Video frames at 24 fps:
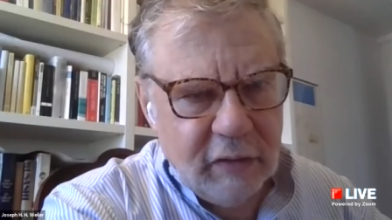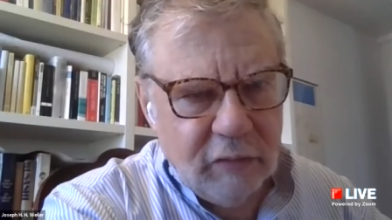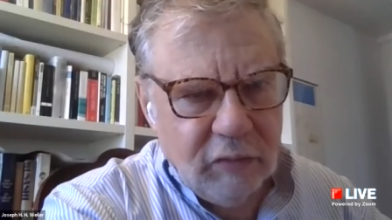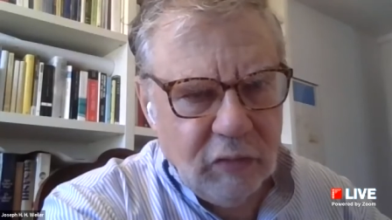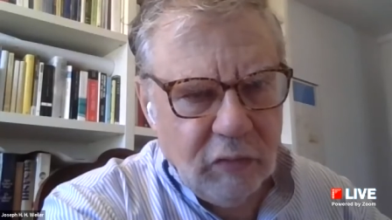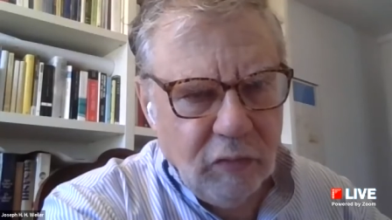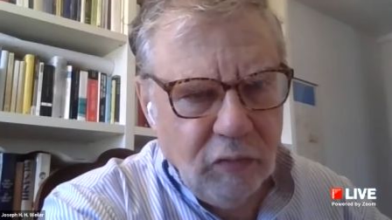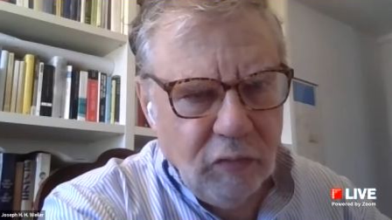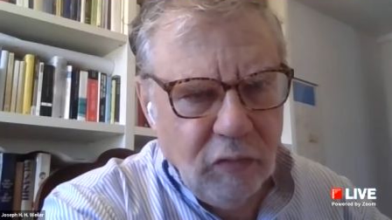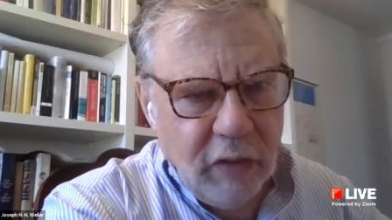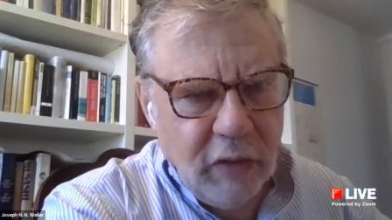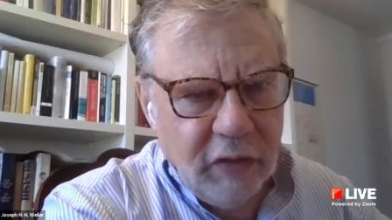There
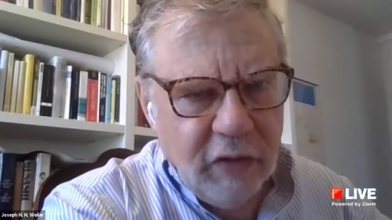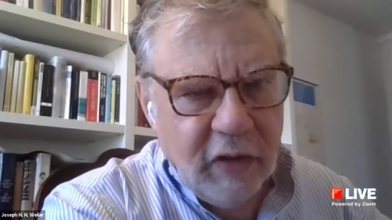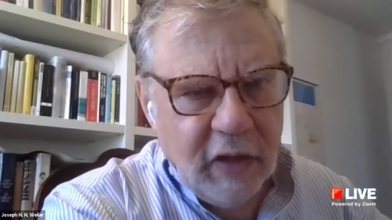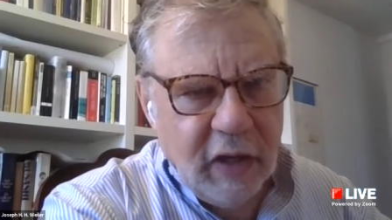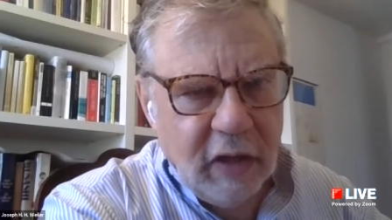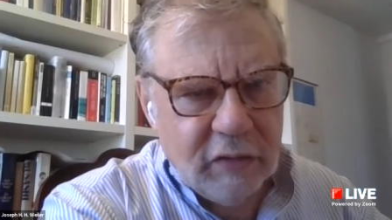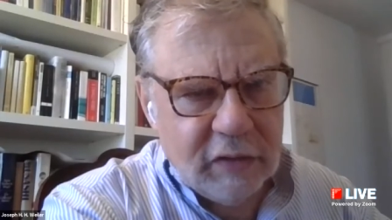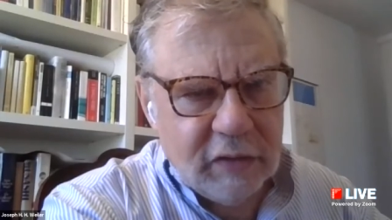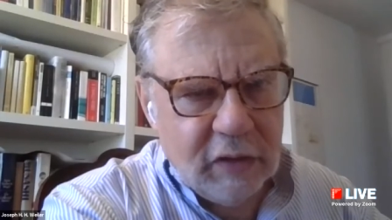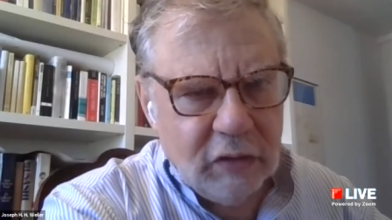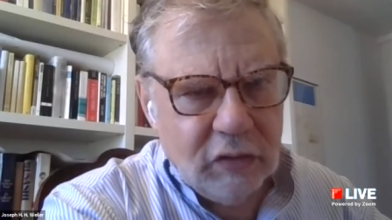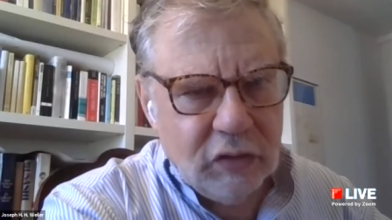were
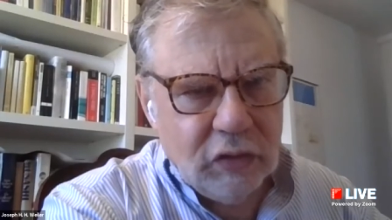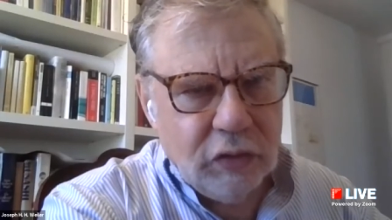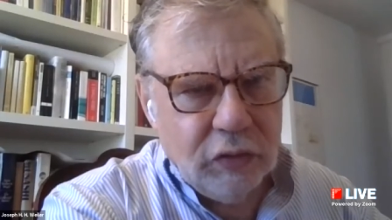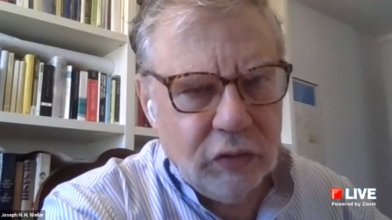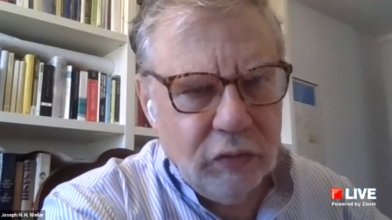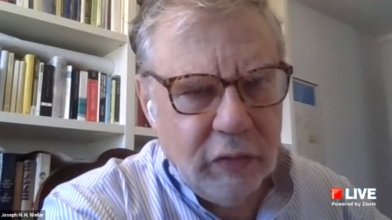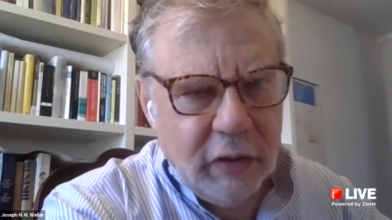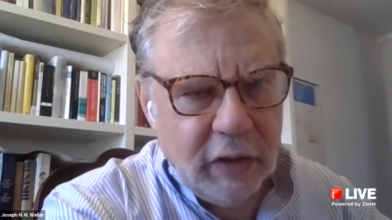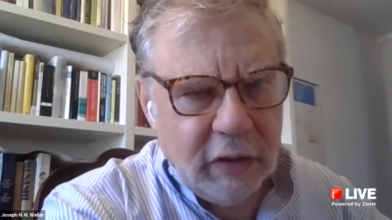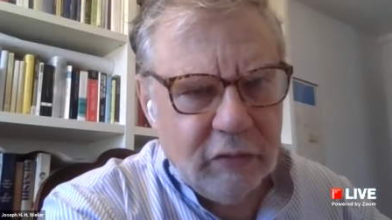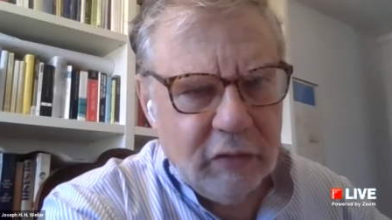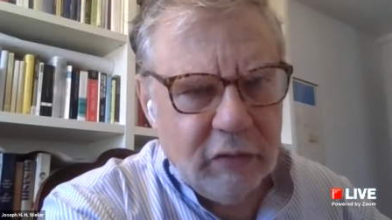
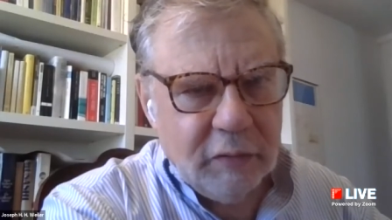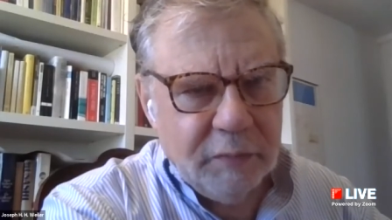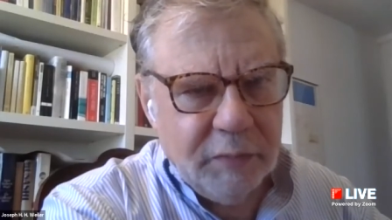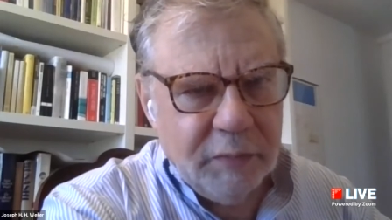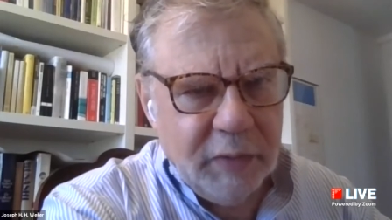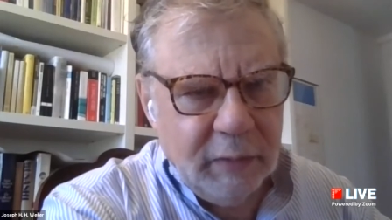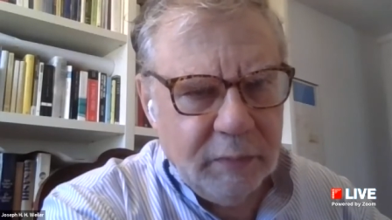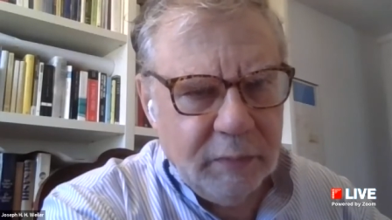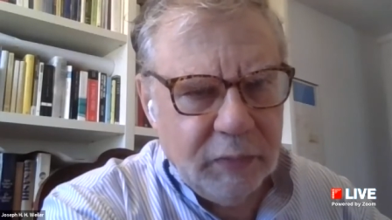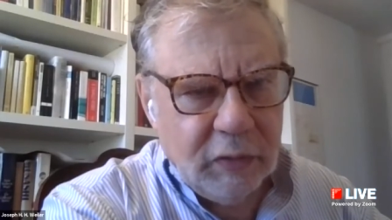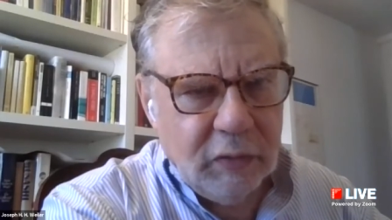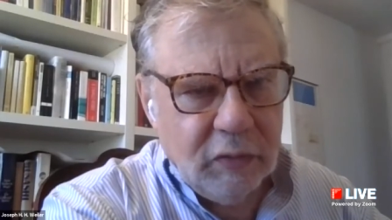1,200
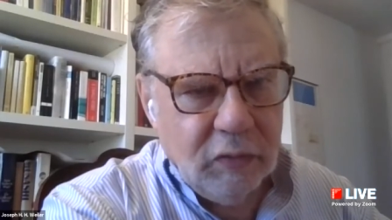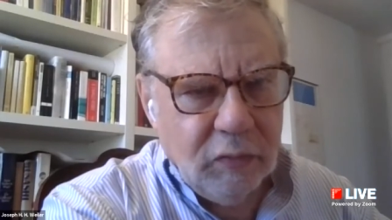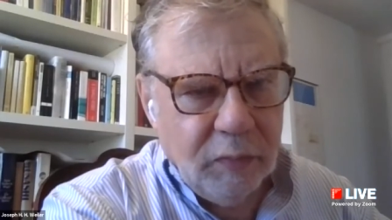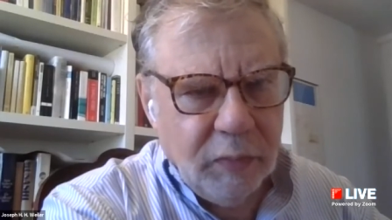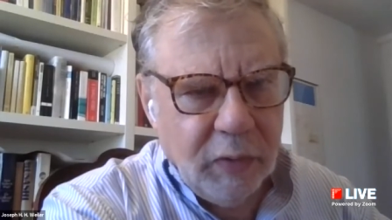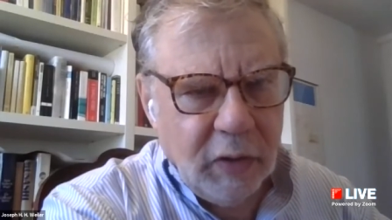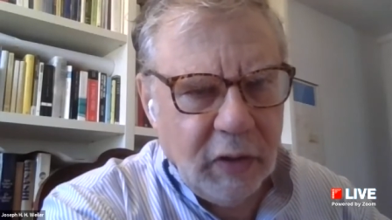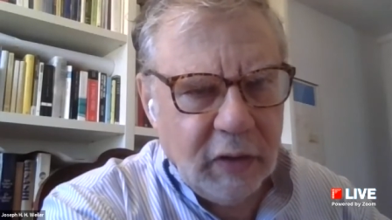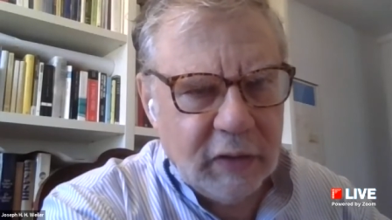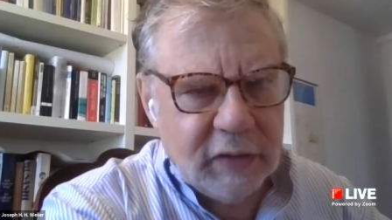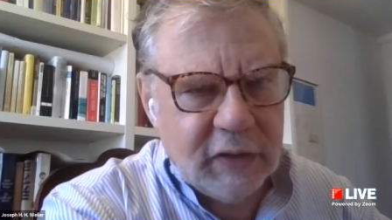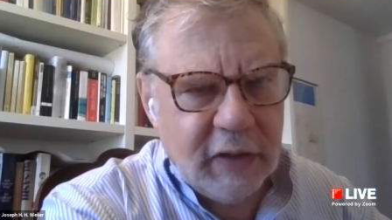people who
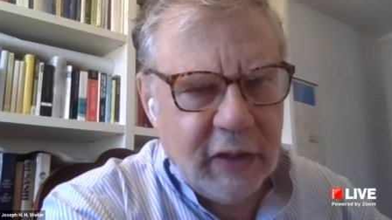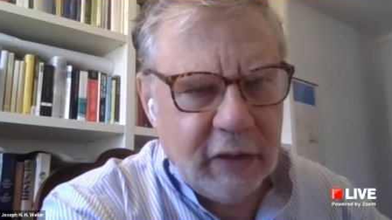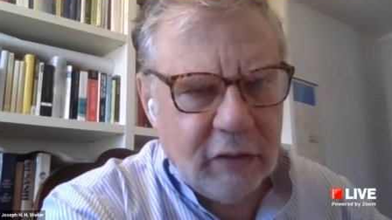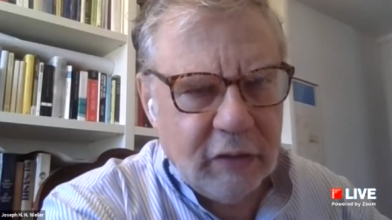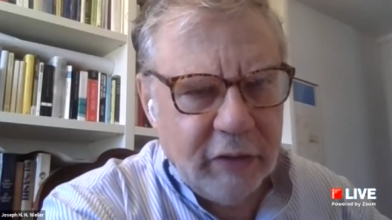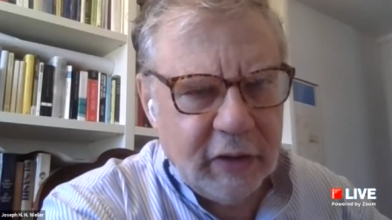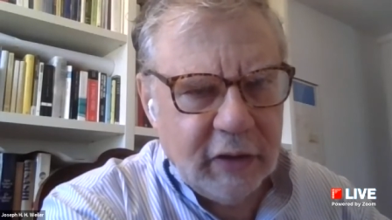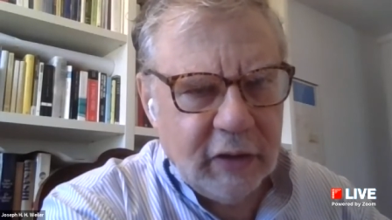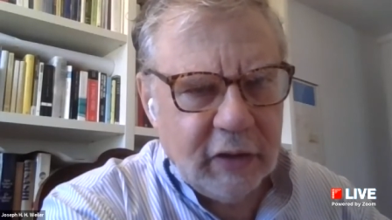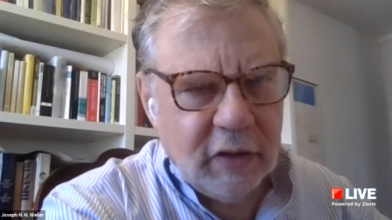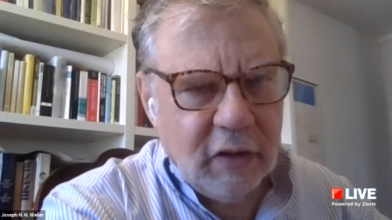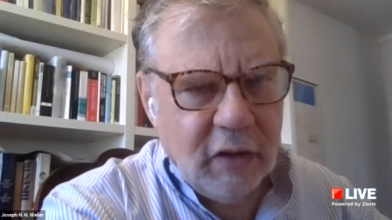passed their
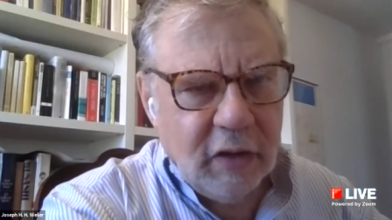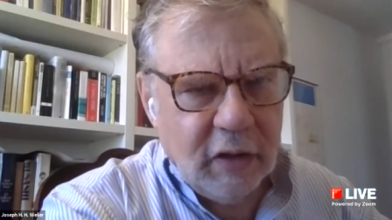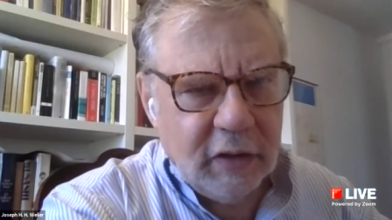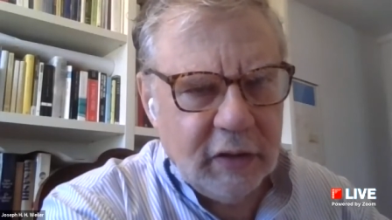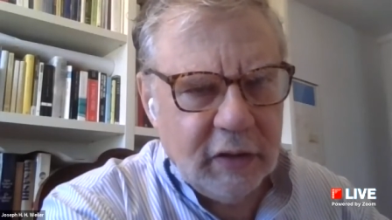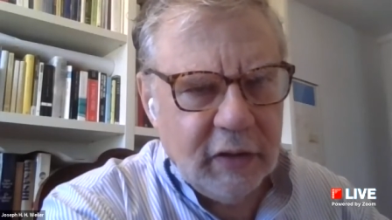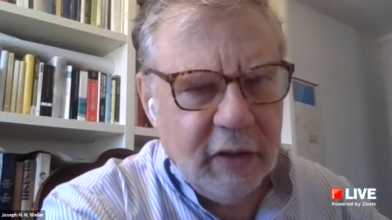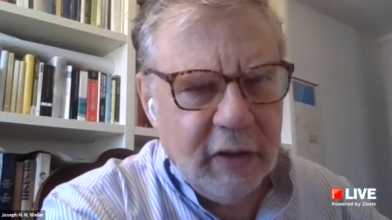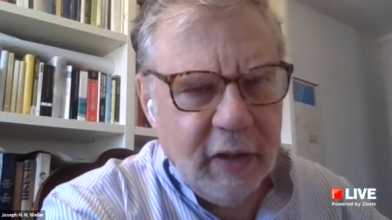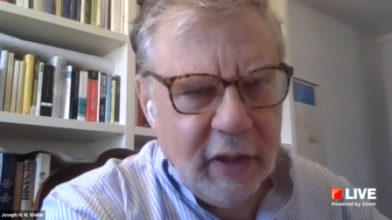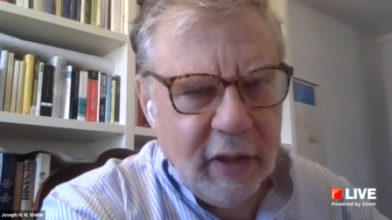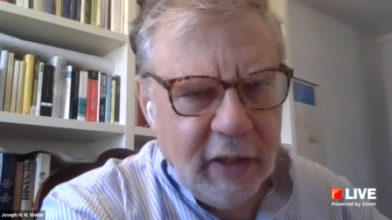credit card